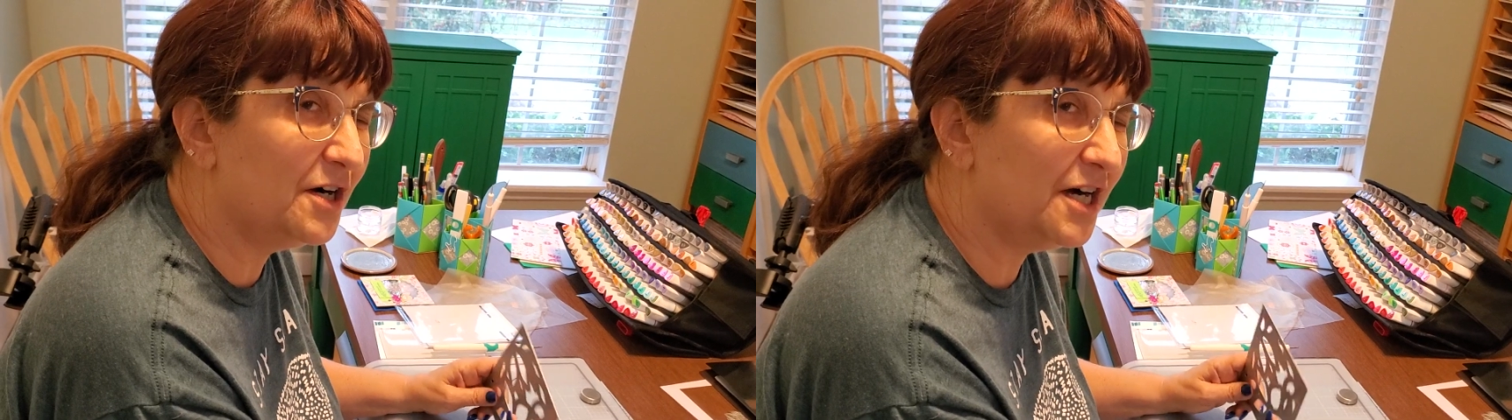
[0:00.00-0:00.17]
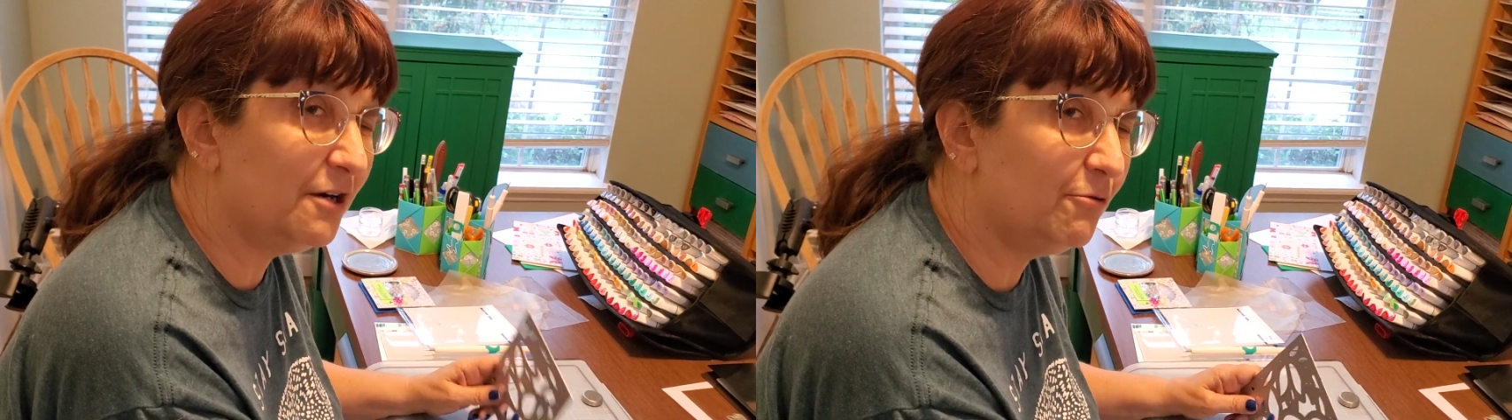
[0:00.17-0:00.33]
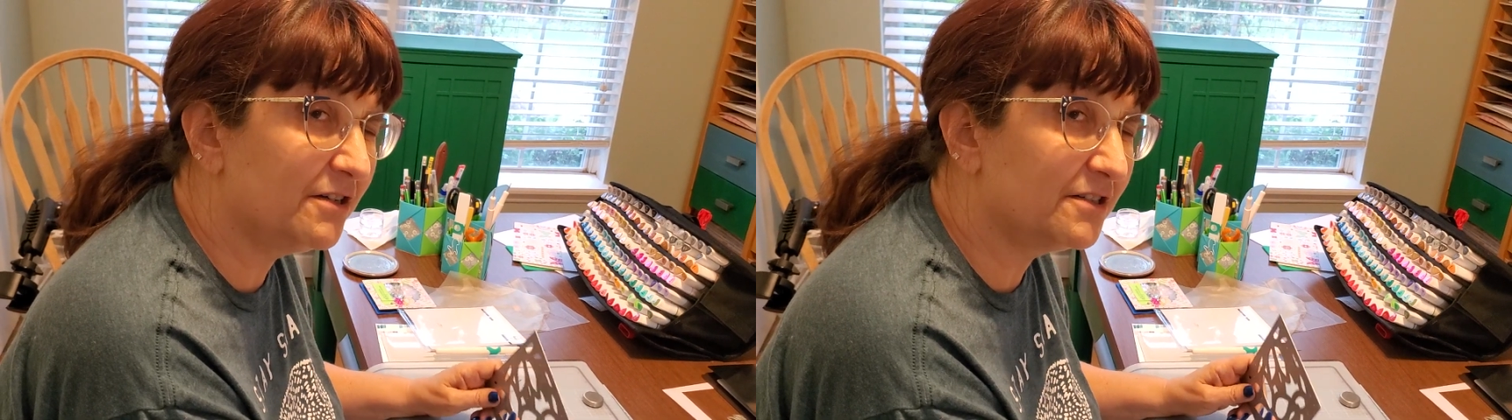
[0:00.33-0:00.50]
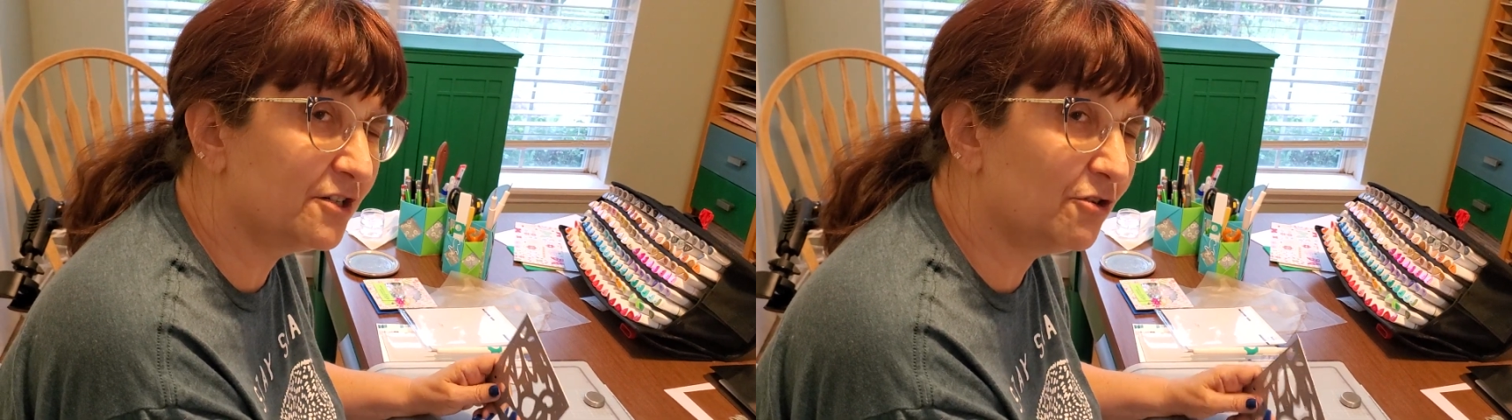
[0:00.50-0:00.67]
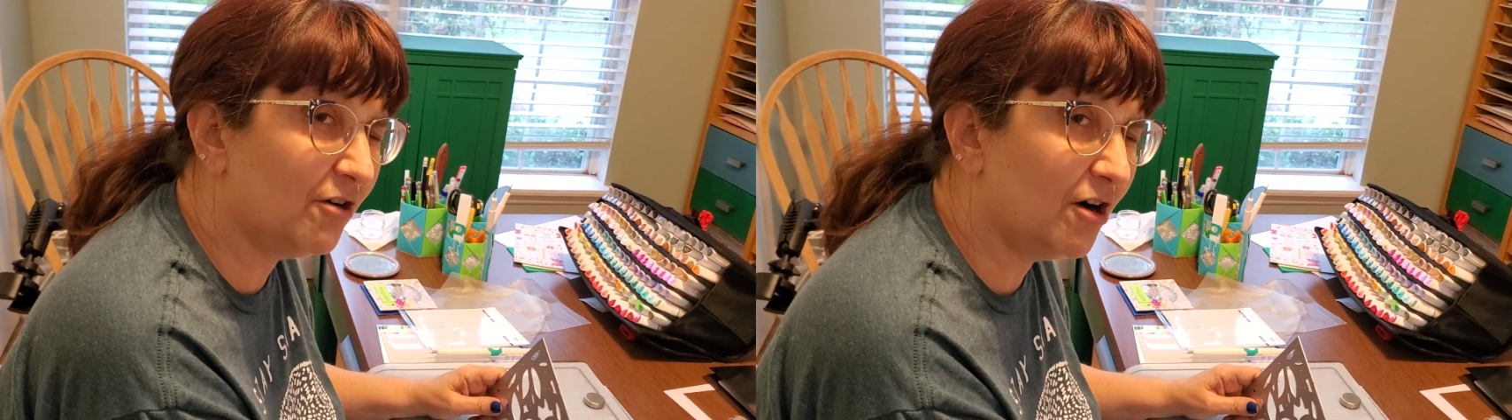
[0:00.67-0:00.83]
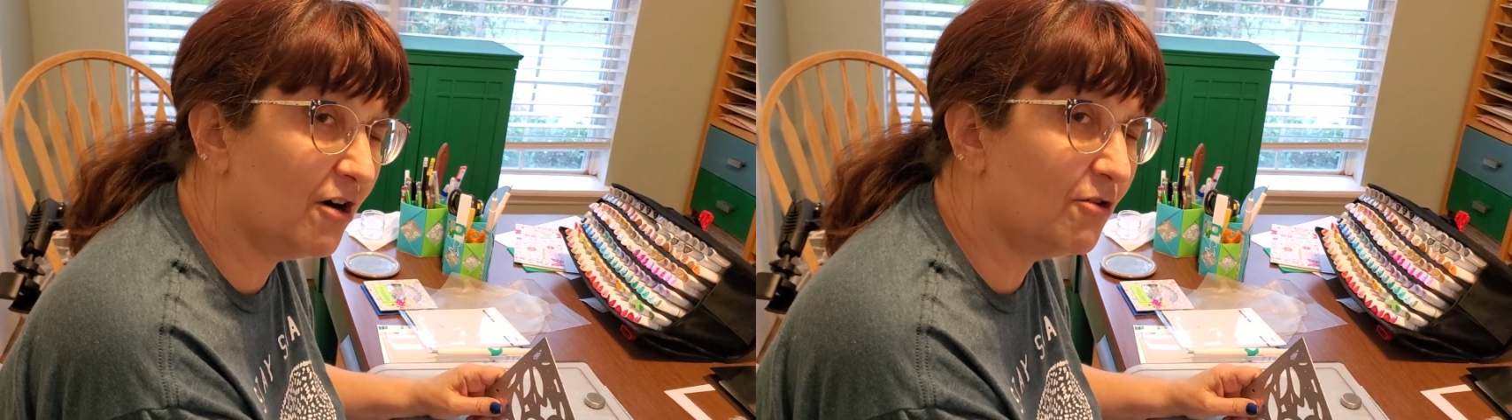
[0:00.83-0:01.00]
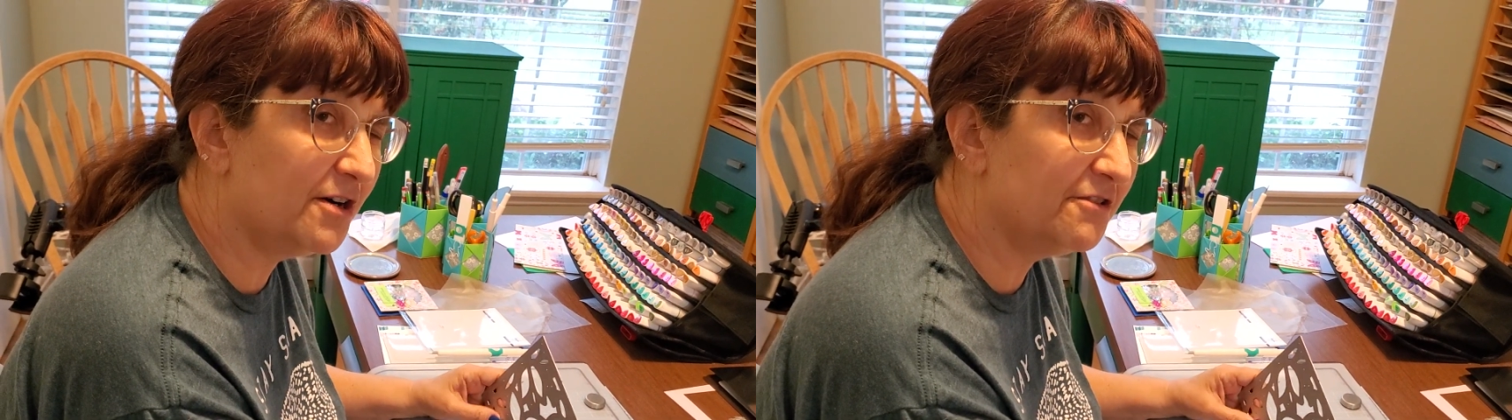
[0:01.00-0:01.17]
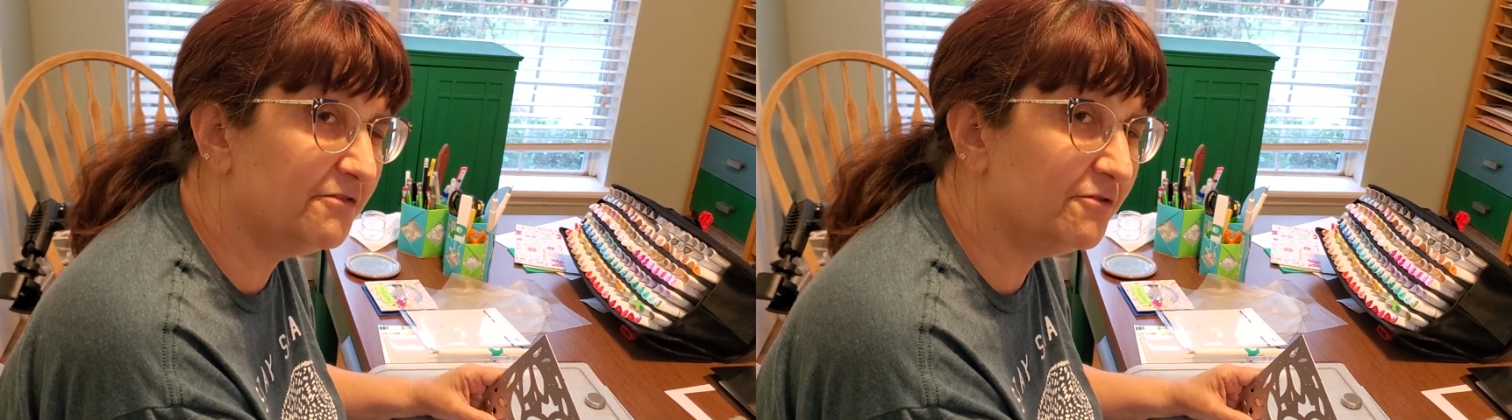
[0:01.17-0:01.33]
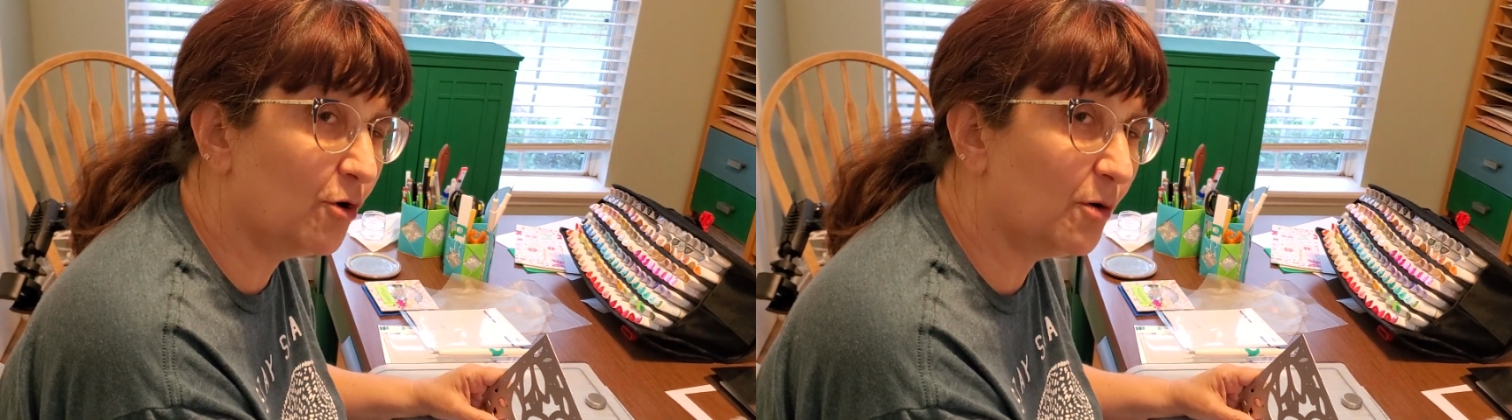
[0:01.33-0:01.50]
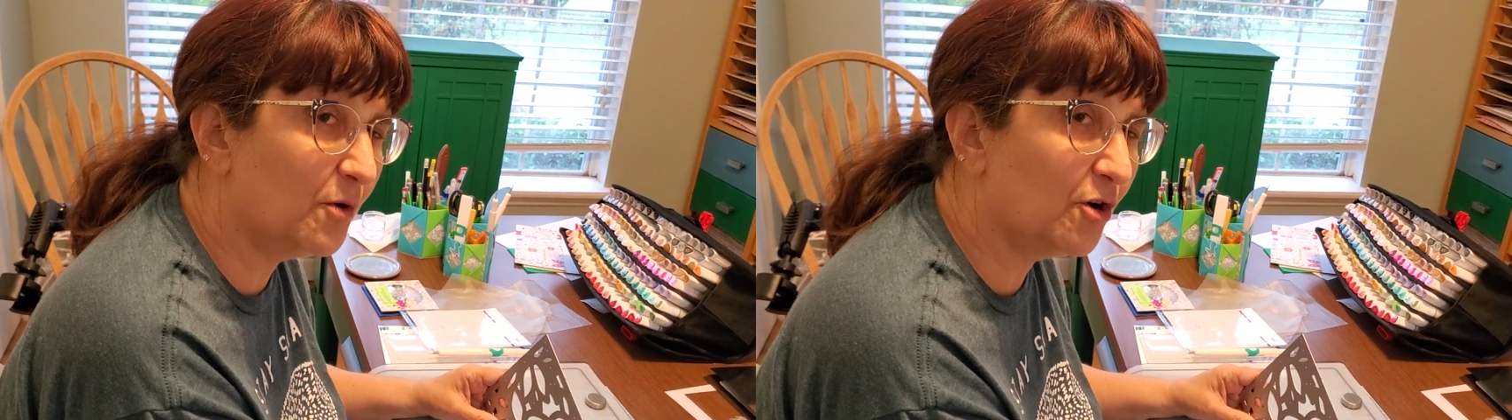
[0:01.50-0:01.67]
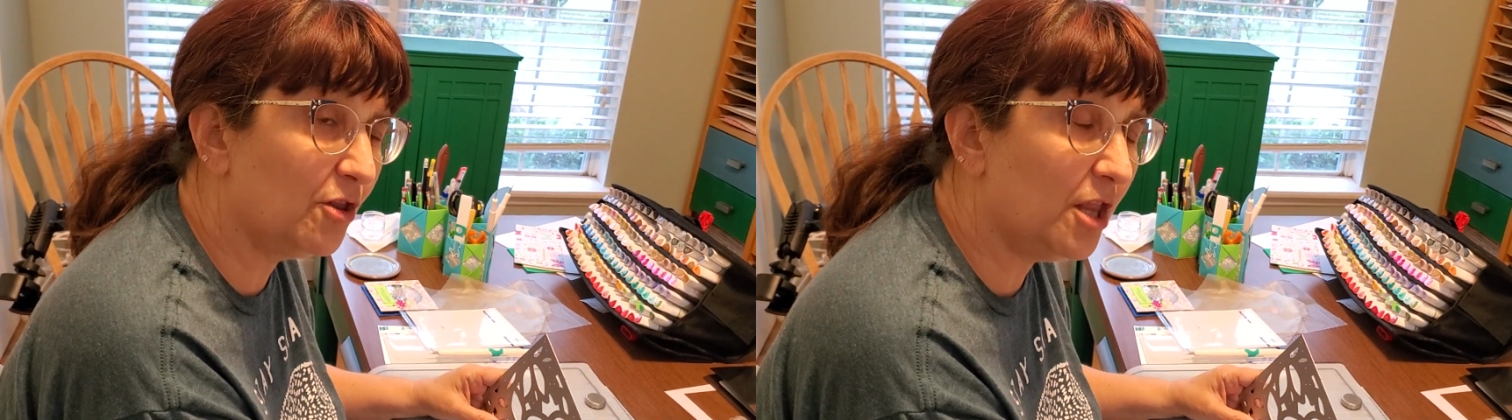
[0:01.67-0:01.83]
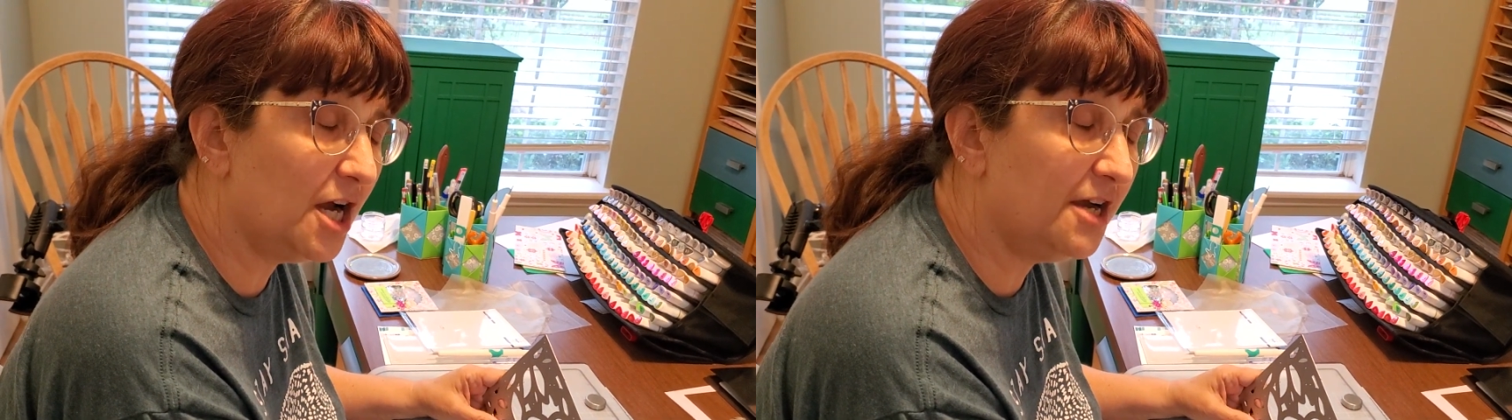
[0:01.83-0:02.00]
I was a crow in a former
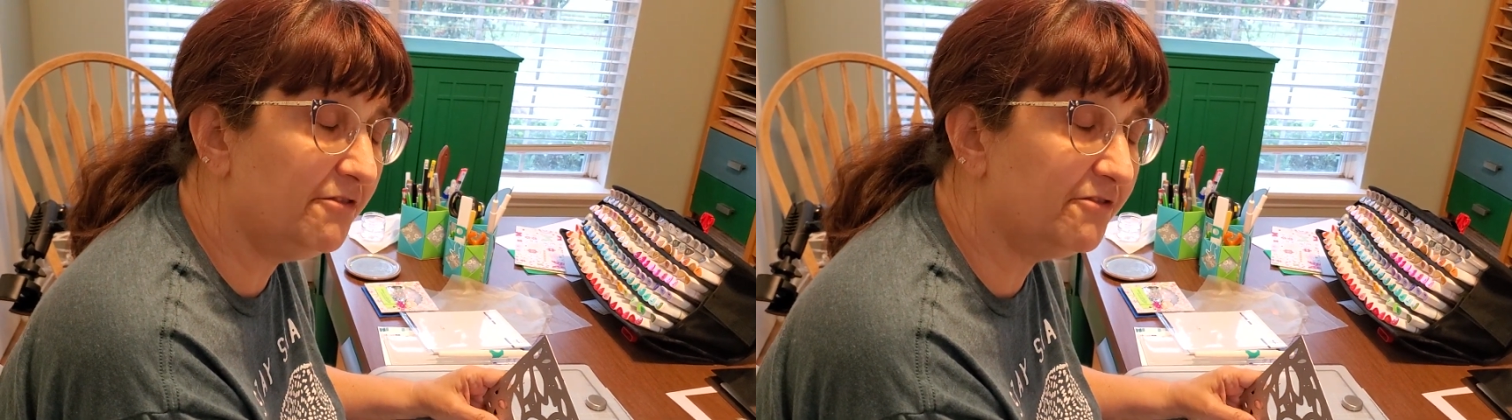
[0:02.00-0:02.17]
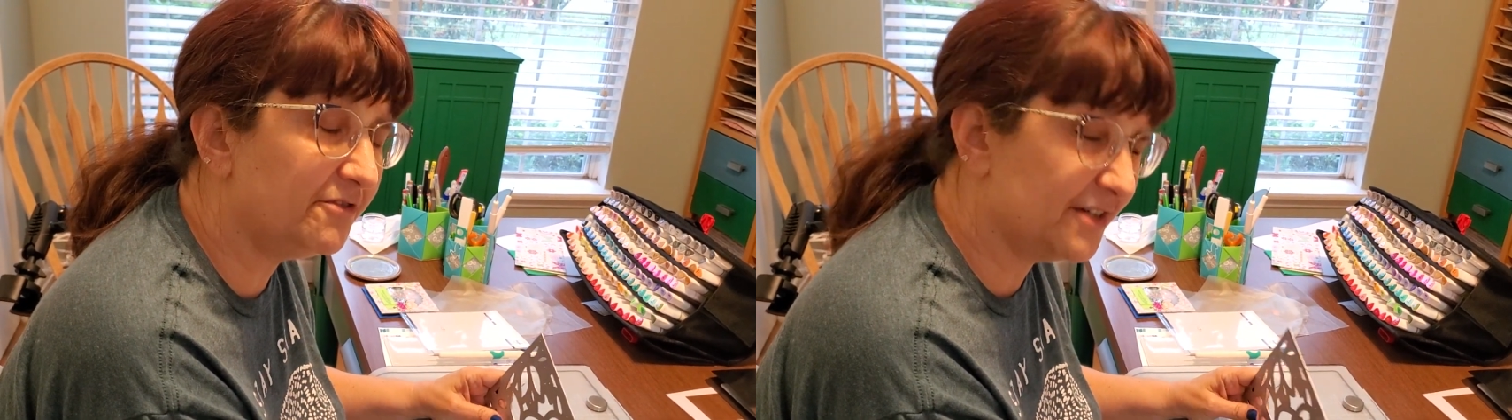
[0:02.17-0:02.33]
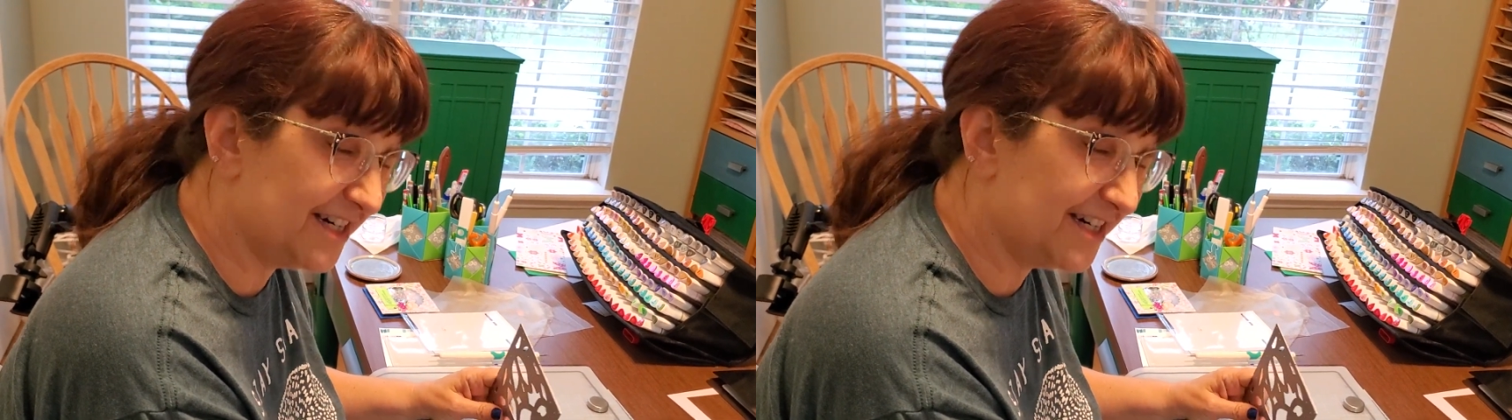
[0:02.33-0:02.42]
life.